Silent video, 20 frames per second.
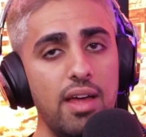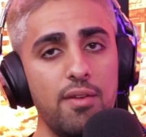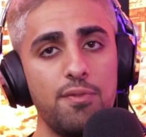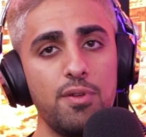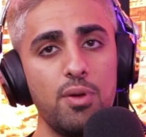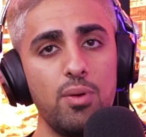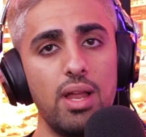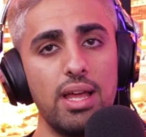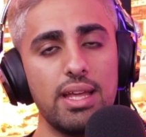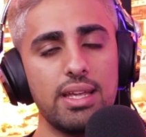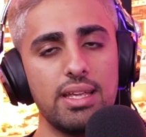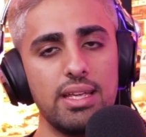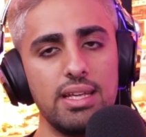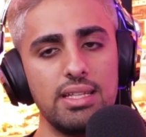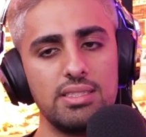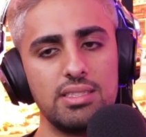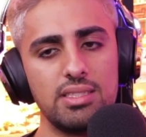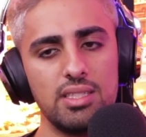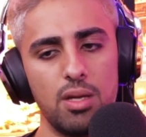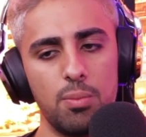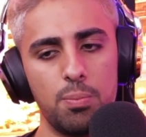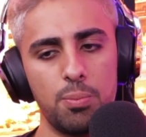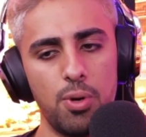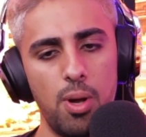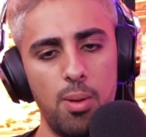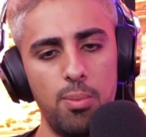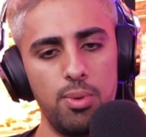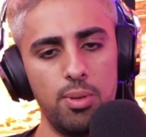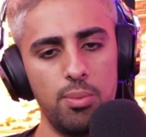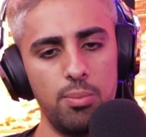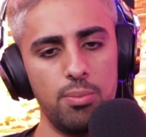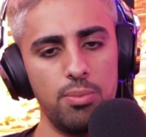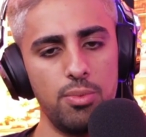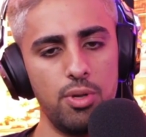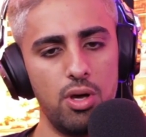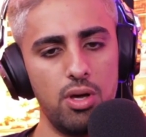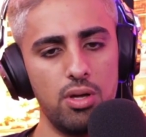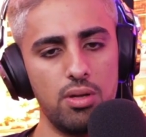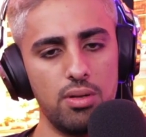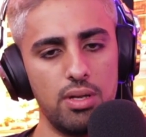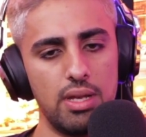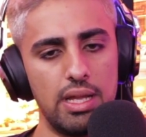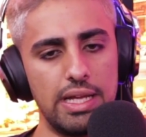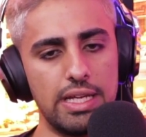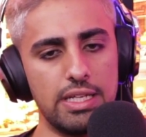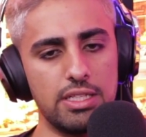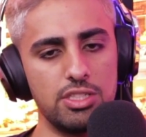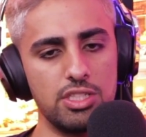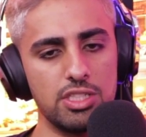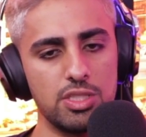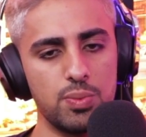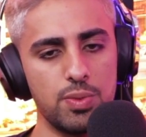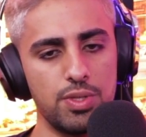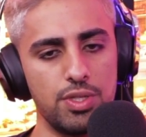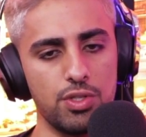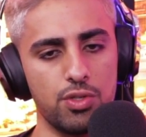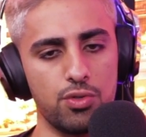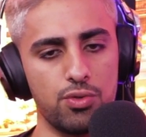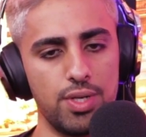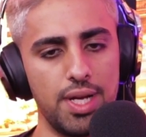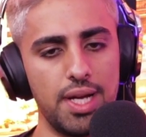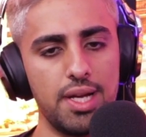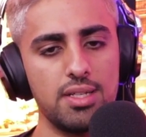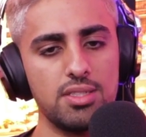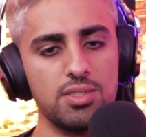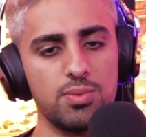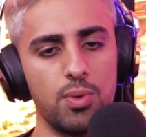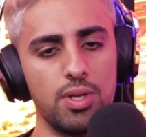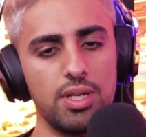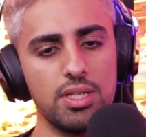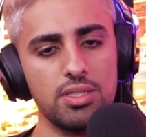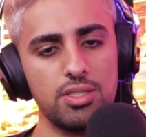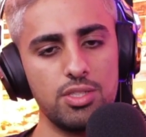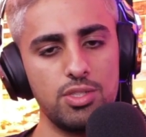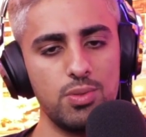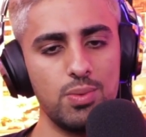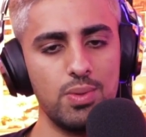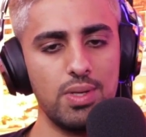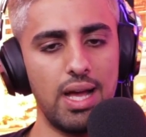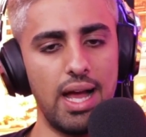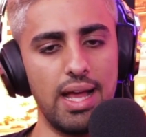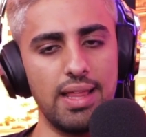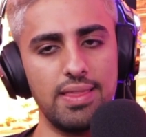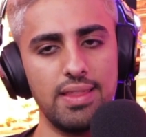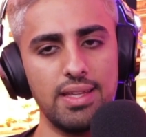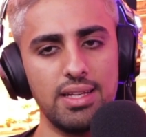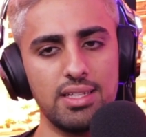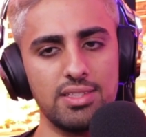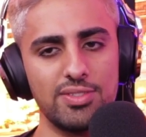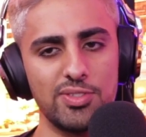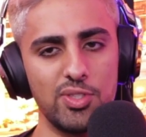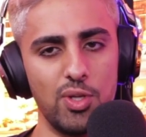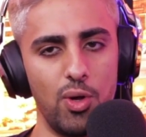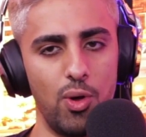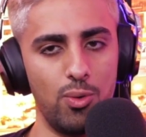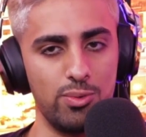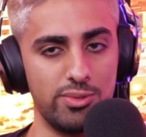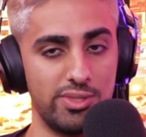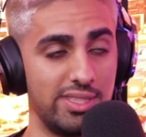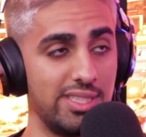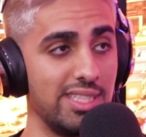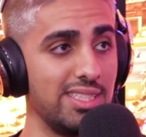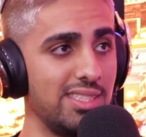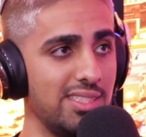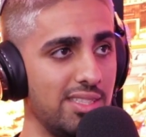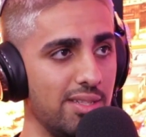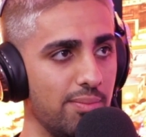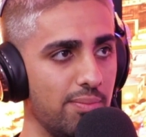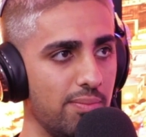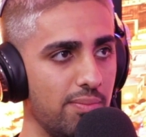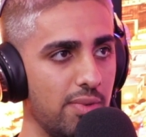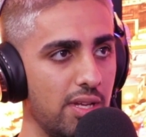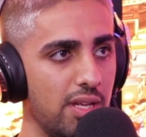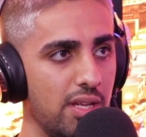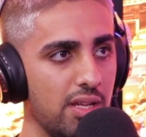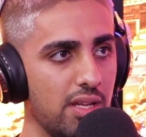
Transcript: and I feel like it's a problem not like just with the creators wanting to do it. I think it's the whole system,